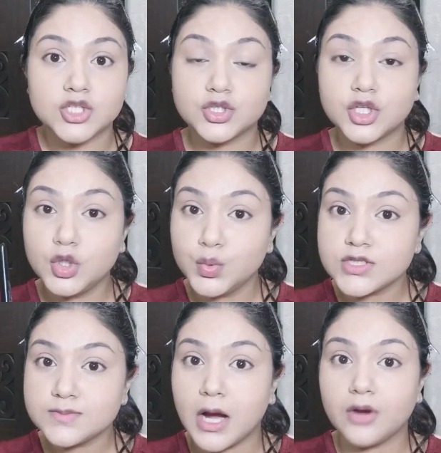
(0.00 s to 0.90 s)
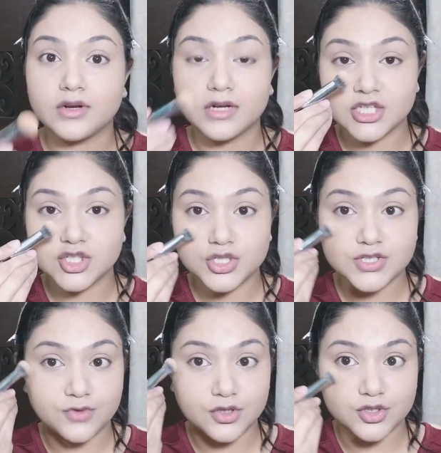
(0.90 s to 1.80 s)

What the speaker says: So the loose powder is just for